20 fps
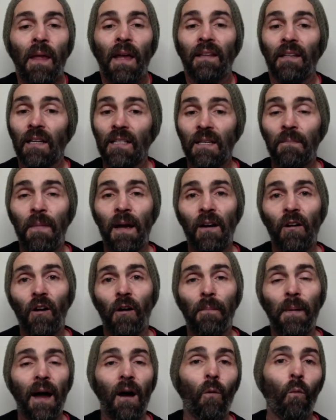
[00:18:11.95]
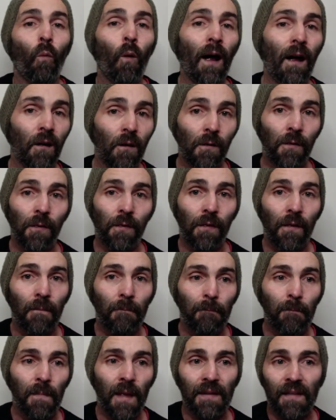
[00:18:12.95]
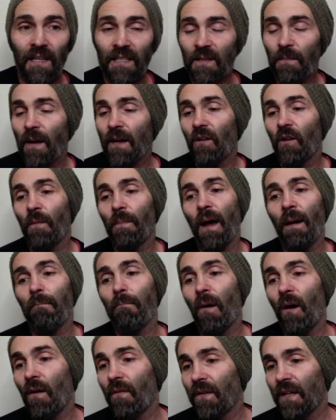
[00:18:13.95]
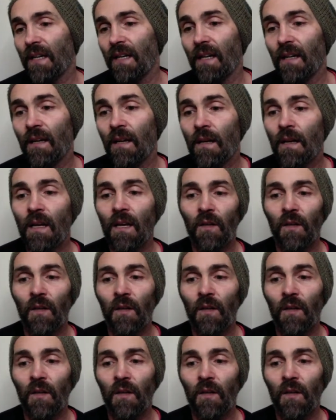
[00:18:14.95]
It doesn't matter about wealth. It doesn't matter about poverty.